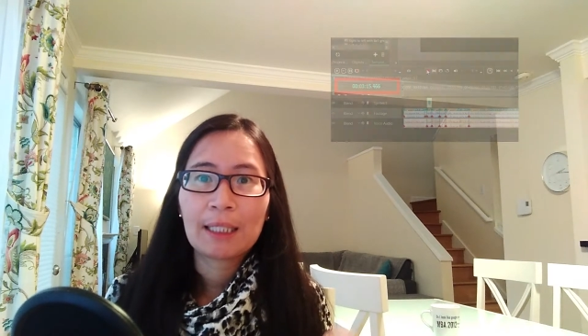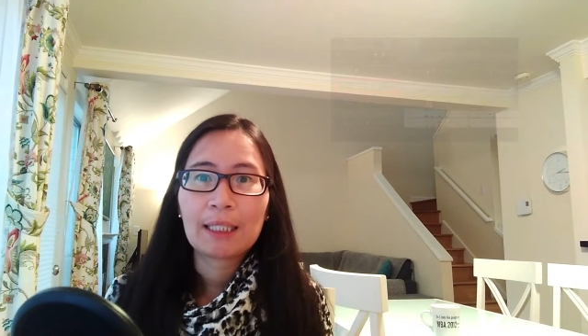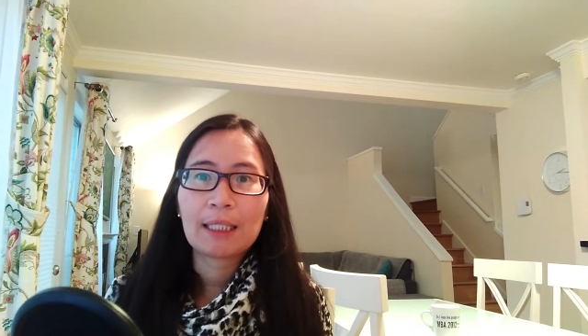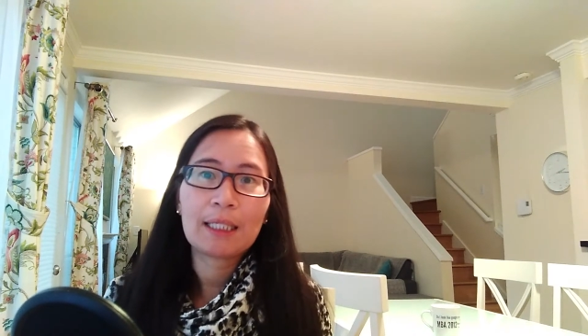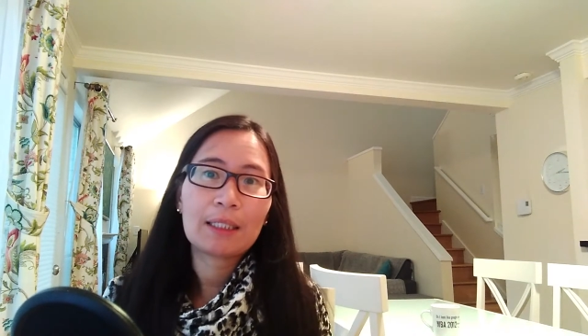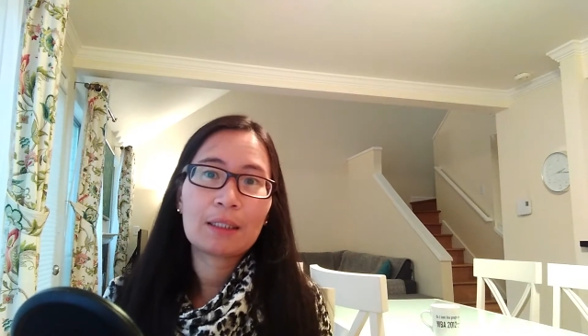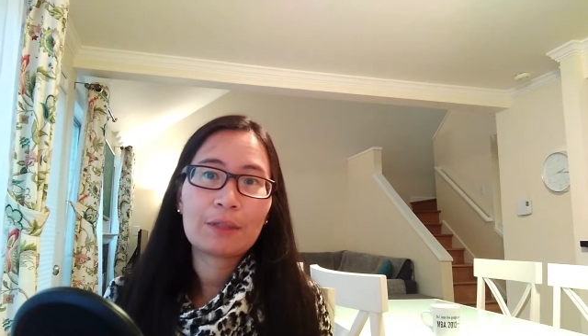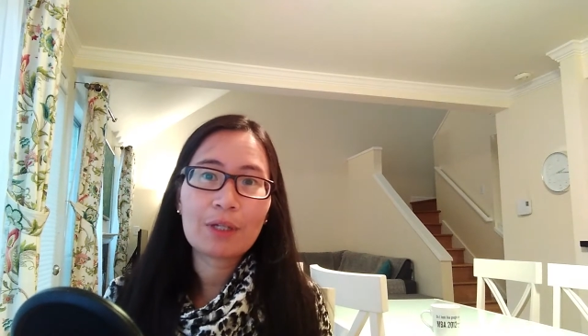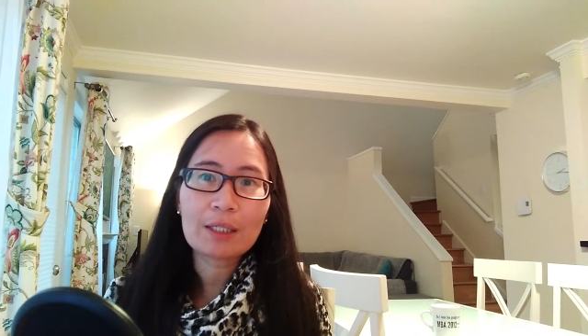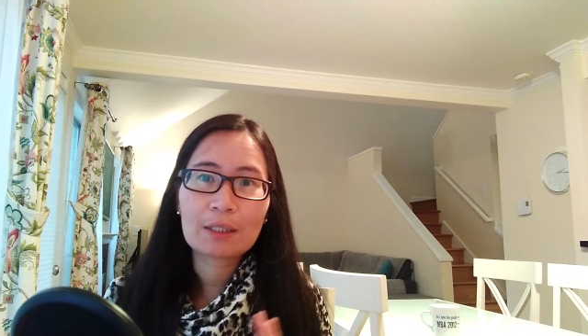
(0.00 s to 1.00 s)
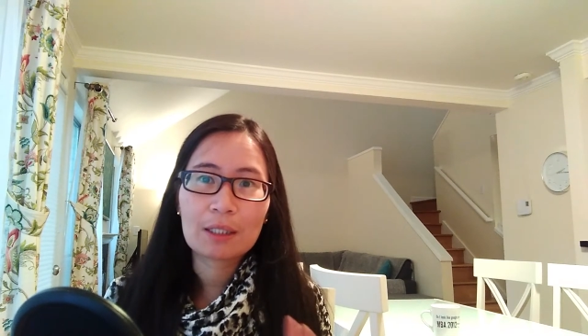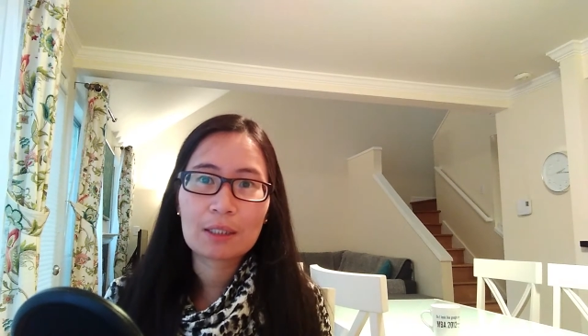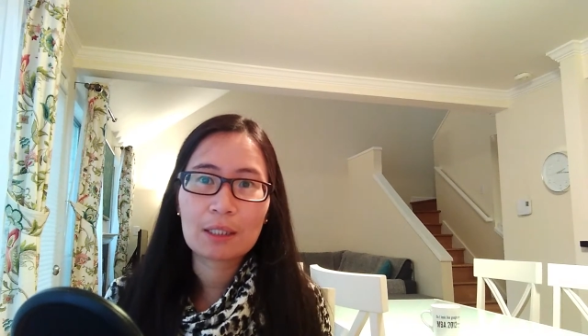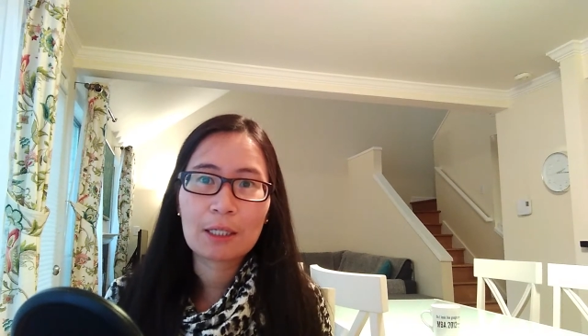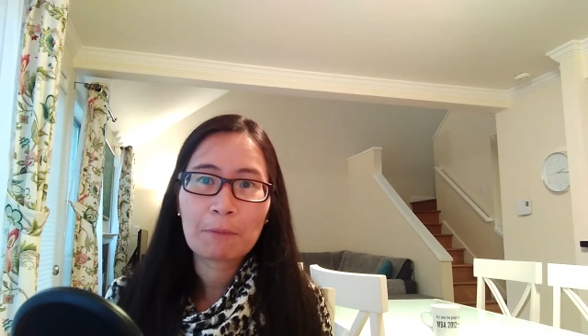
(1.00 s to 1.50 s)
In
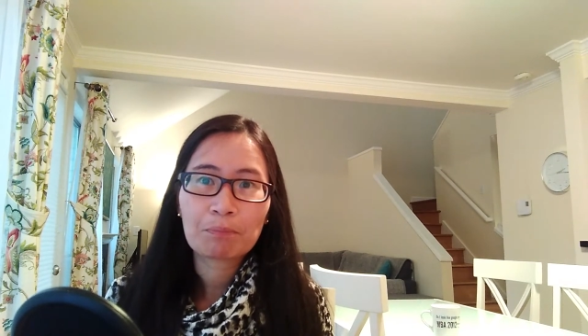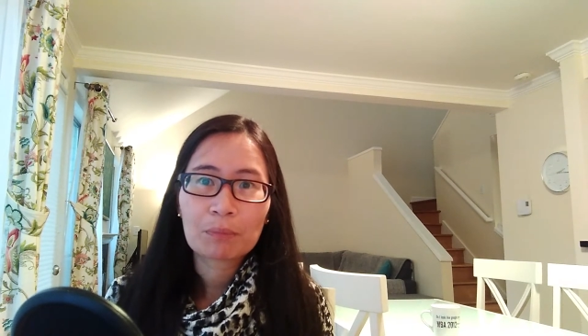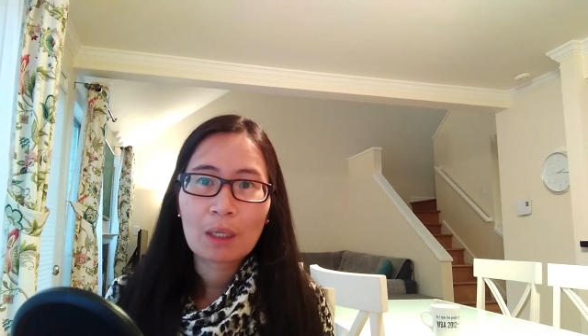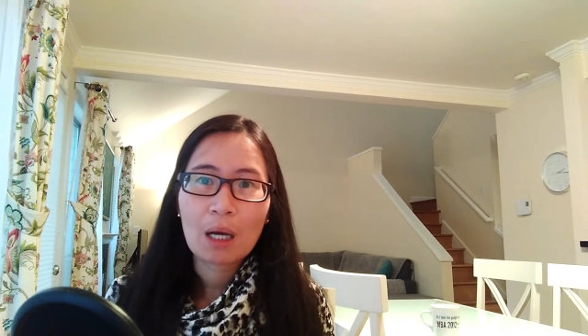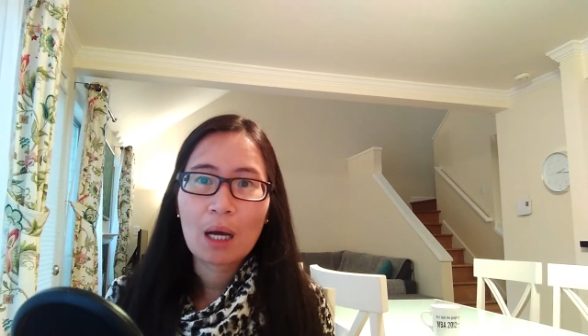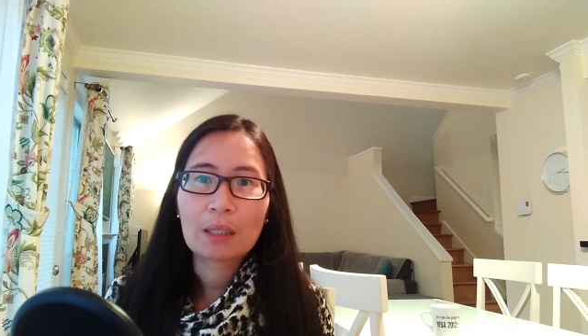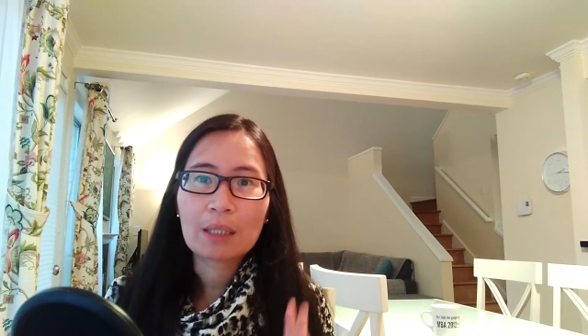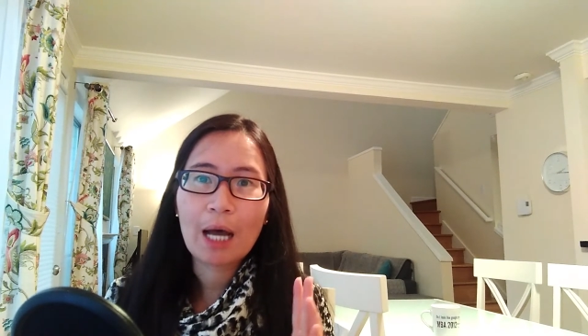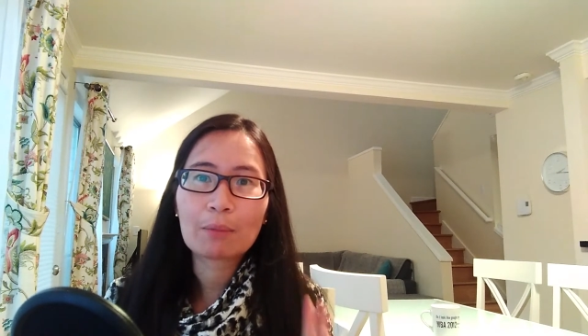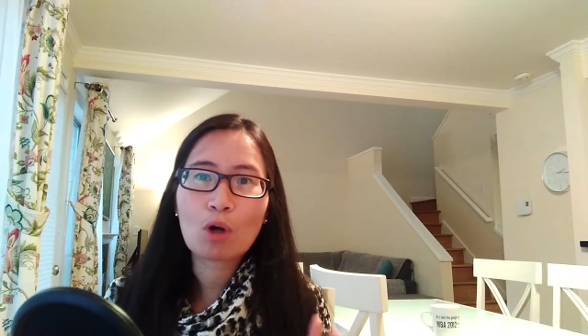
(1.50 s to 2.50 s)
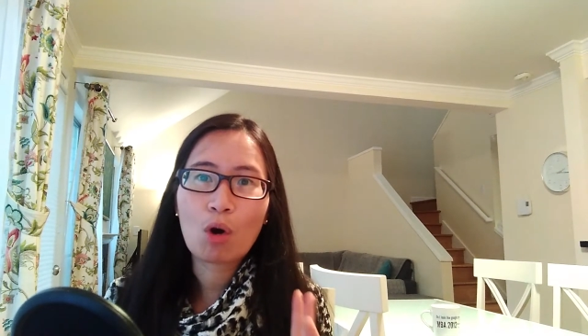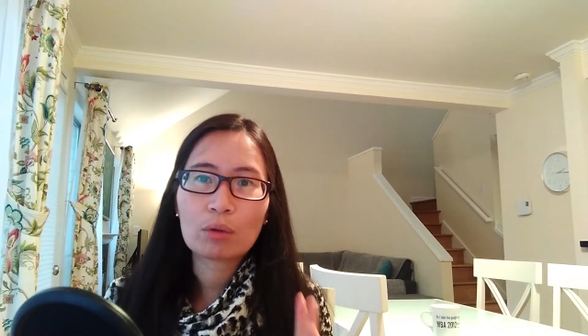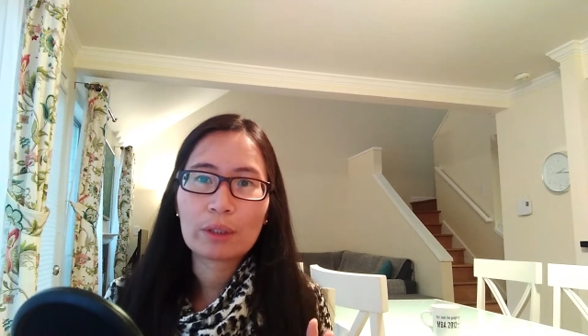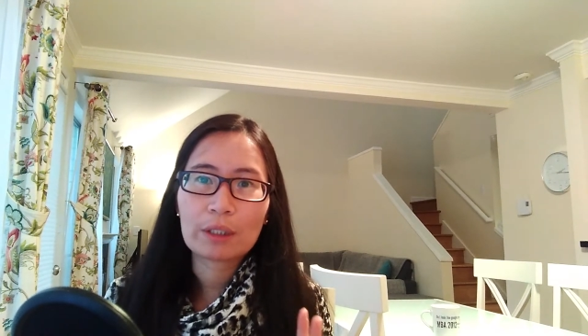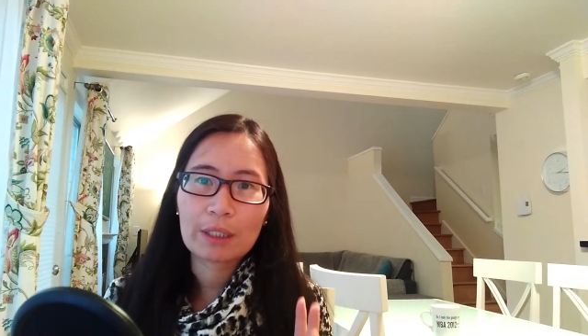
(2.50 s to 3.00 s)
VSDC, a time code
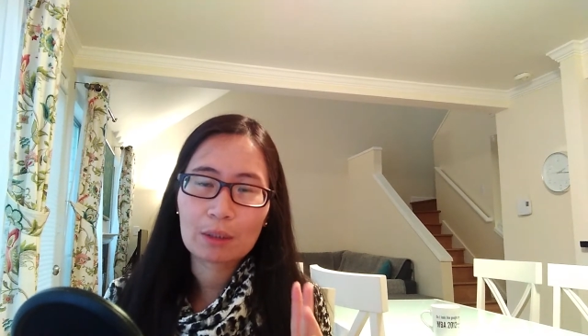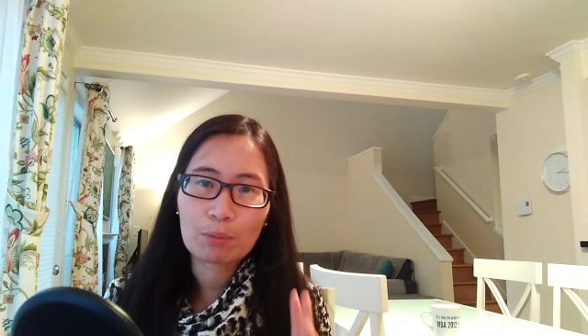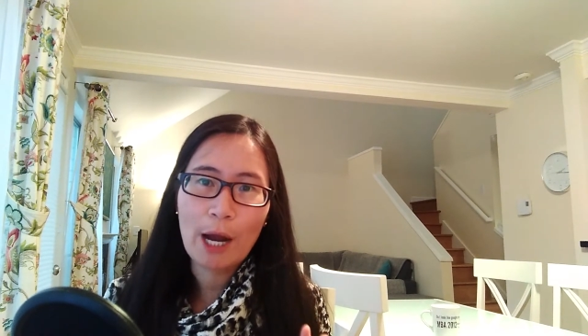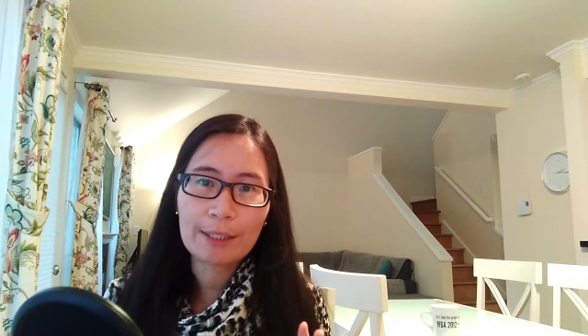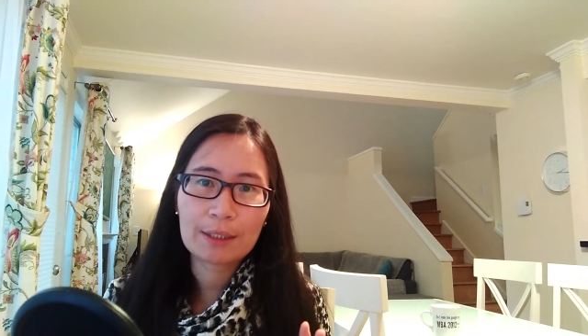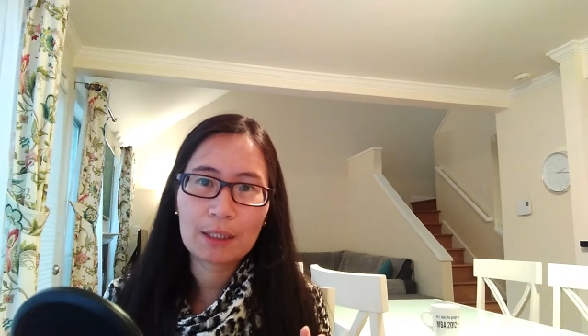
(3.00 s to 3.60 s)
is expressed